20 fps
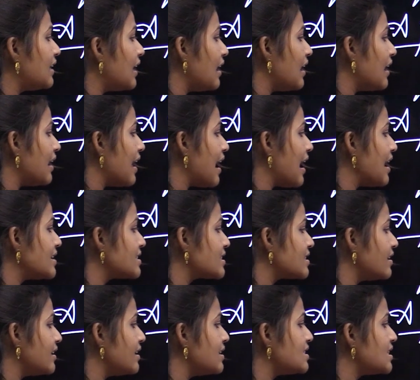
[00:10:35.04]
the last
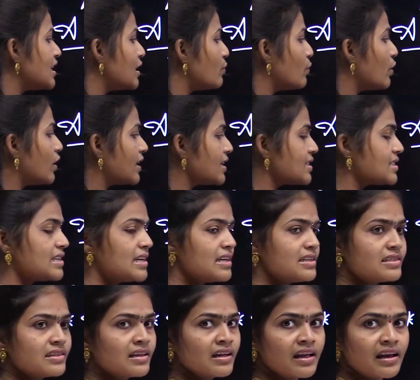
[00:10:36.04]
digit what is
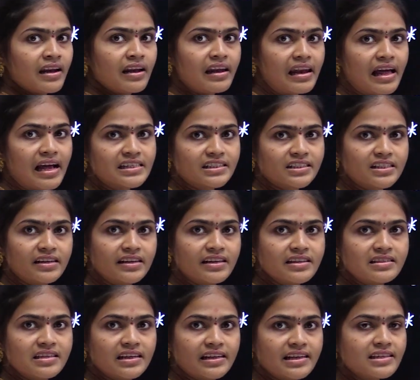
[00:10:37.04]
this last
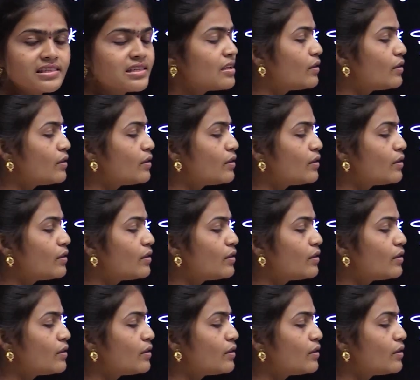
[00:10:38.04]
digit is